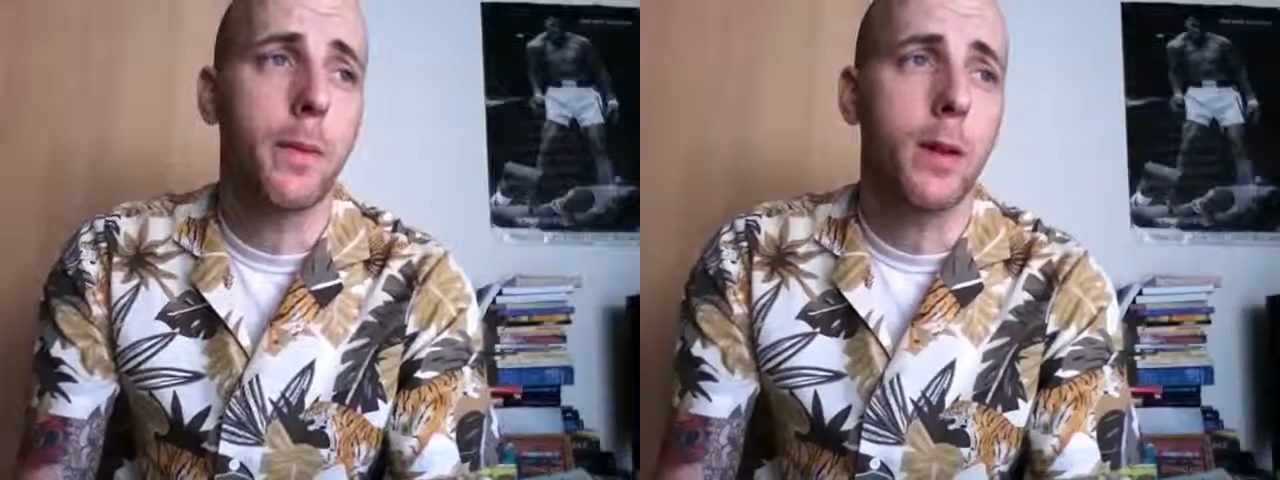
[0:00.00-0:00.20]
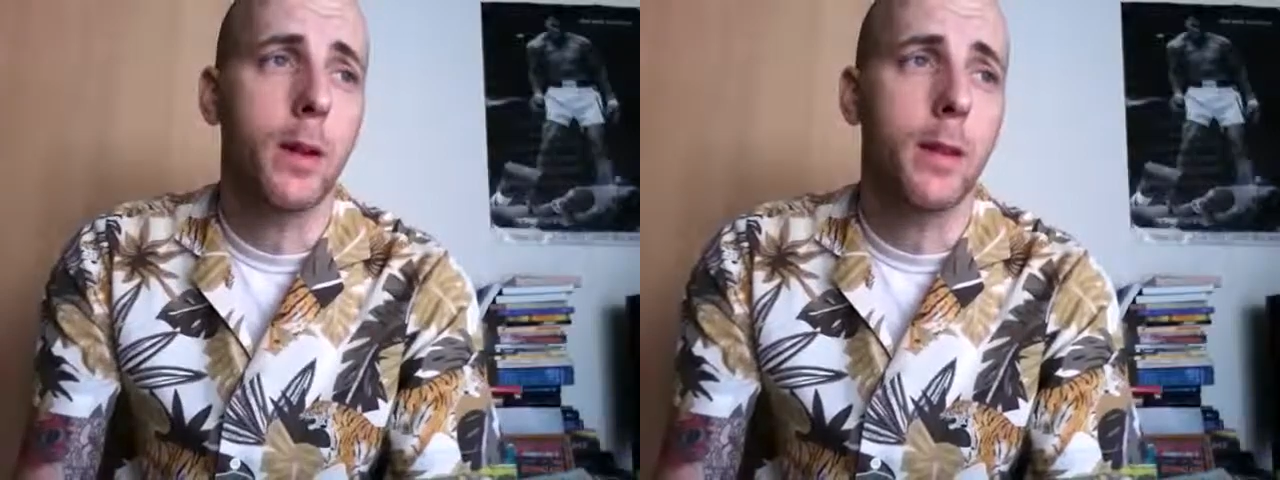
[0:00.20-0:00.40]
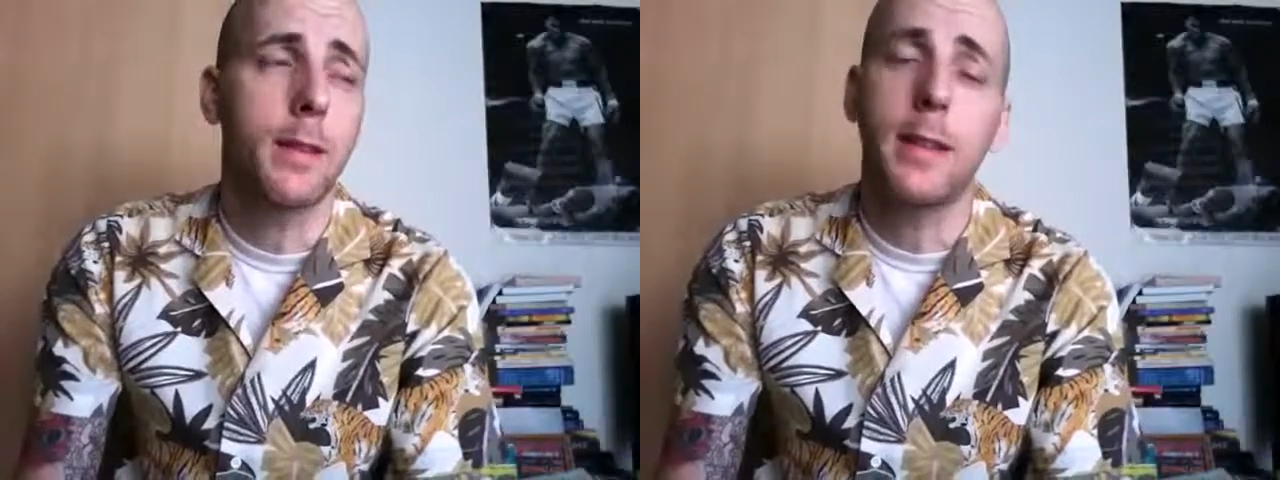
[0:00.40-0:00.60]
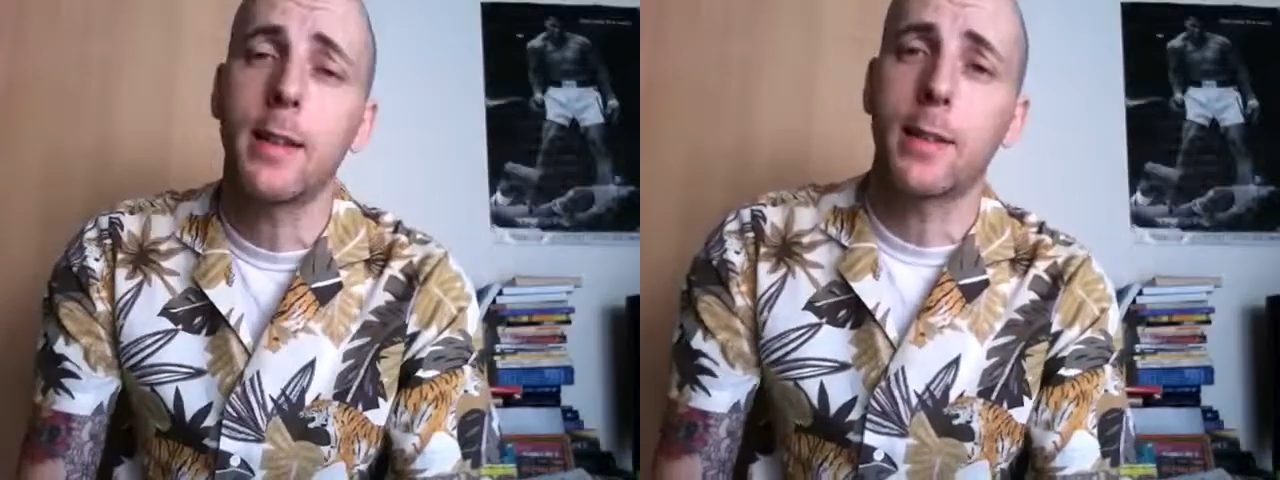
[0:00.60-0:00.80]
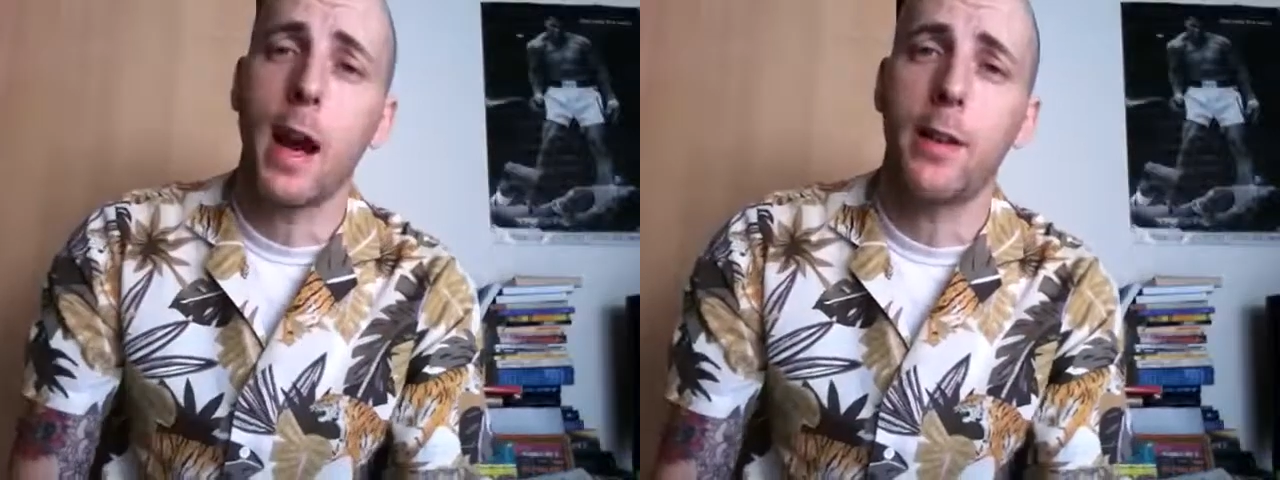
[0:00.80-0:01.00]
to do
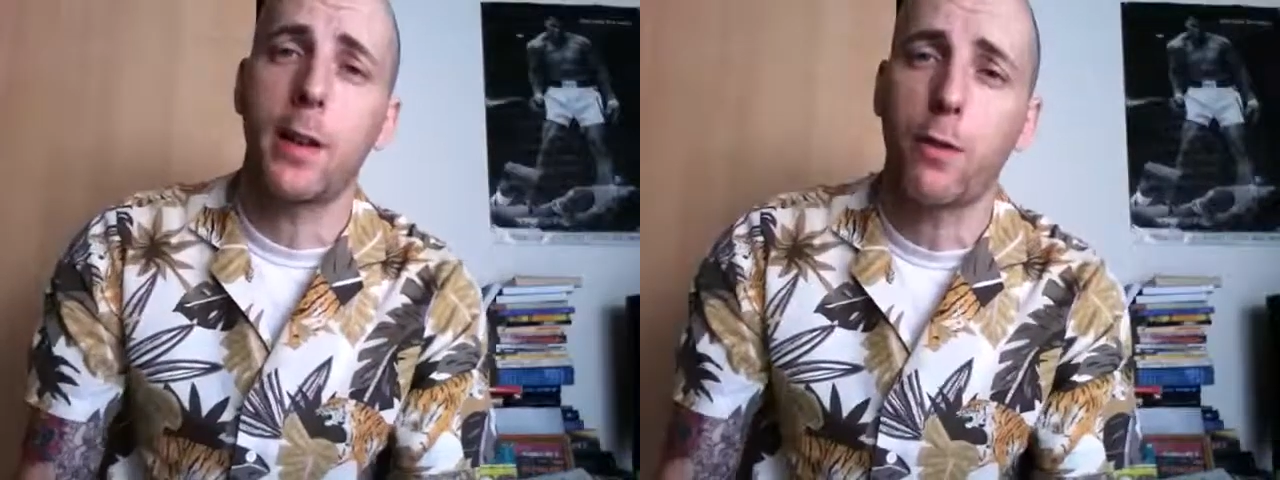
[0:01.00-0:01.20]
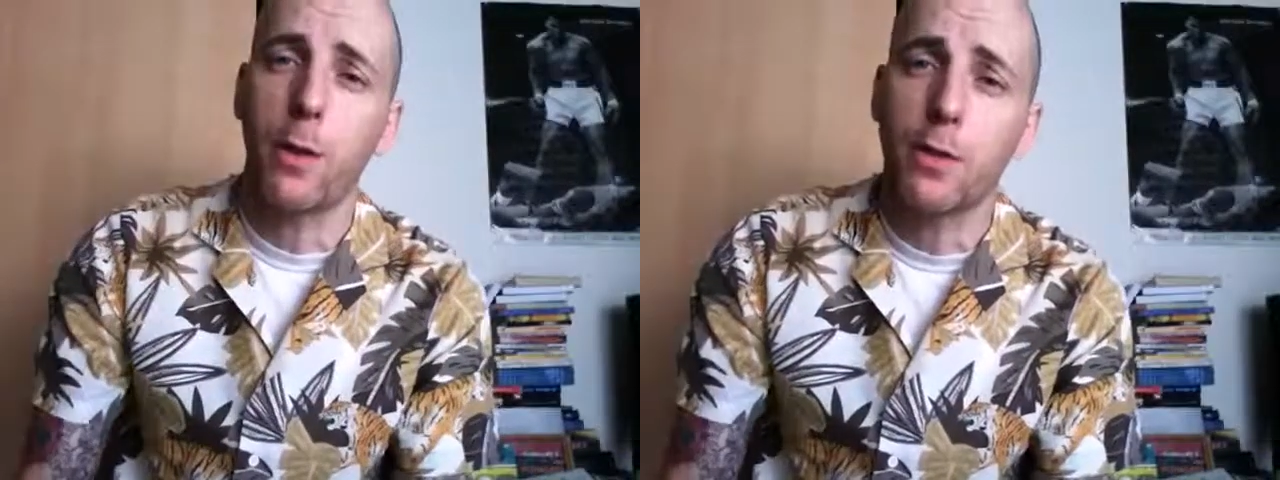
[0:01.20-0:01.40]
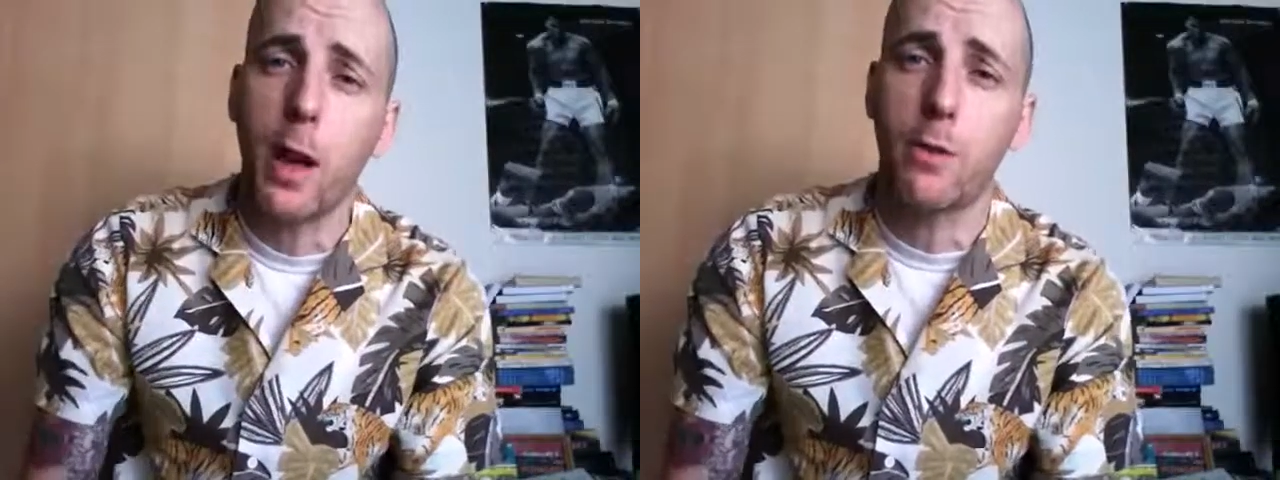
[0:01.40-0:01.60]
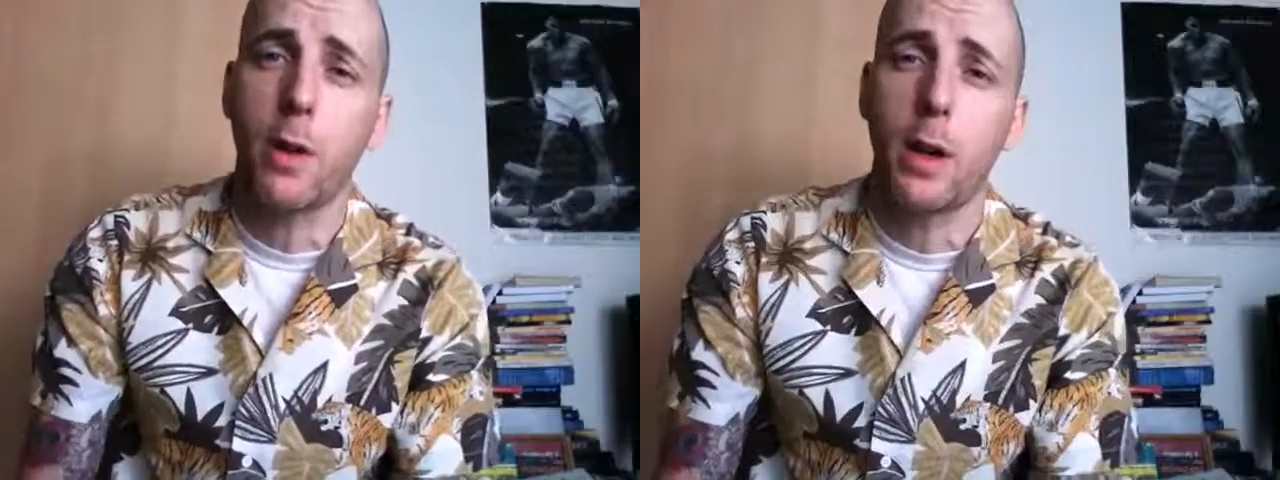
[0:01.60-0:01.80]
justice to the games.